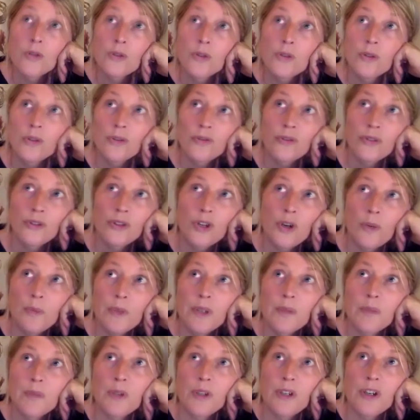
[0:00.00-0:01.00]
For
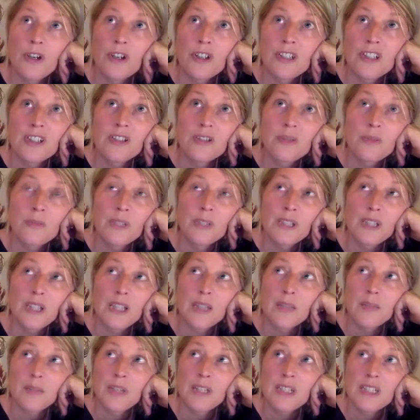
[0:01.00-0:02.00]
comic book artists to be in
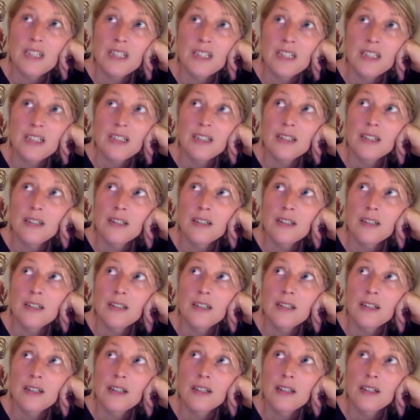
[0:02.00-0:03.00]
animation,
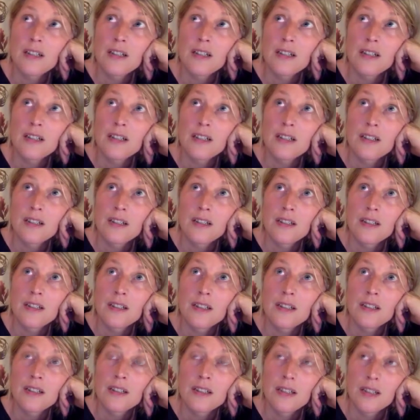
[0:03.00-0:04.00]

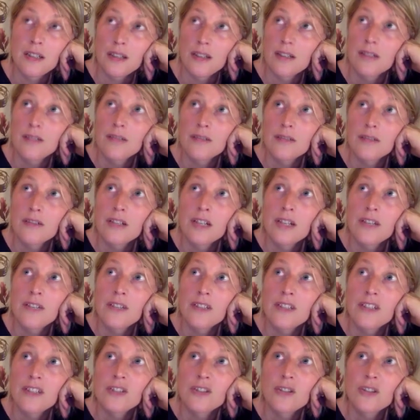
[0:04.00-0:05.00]
yeah, I
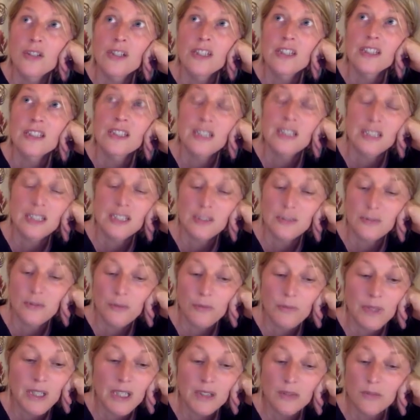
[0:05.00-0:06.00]
think so. It's for
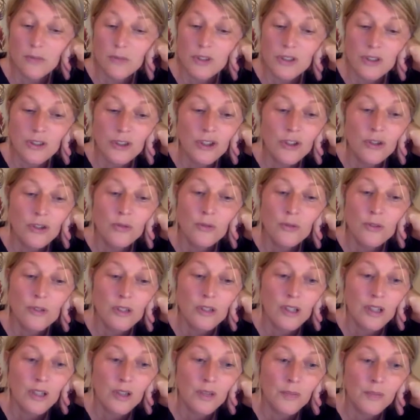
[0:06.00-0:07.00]
me, it was a huge
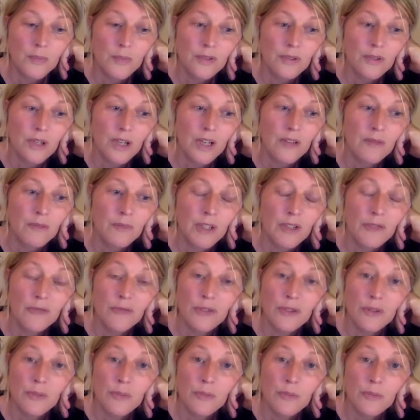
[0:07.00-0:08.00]
help to have my
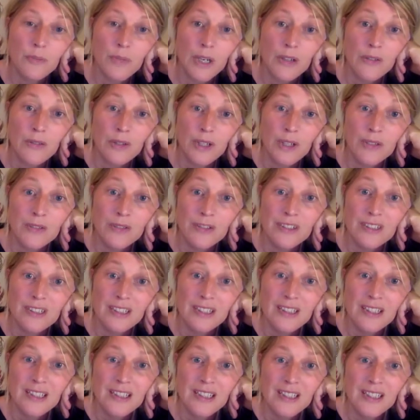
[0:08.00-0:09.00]
film background.
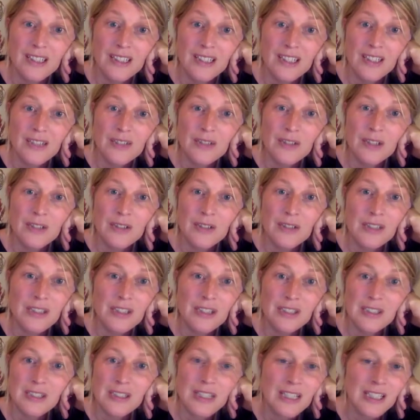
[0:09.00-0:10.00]

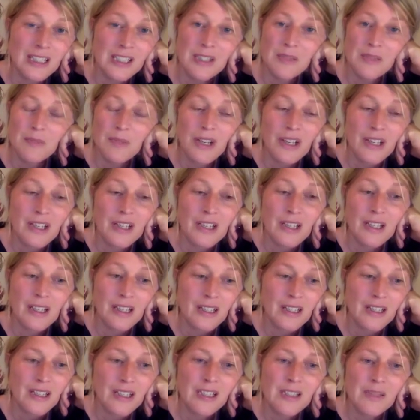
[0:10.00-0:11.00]
It's
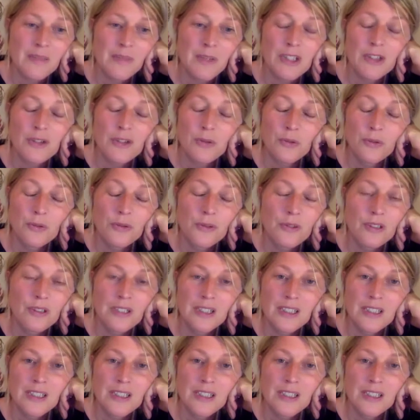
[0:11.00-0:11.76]
my tool.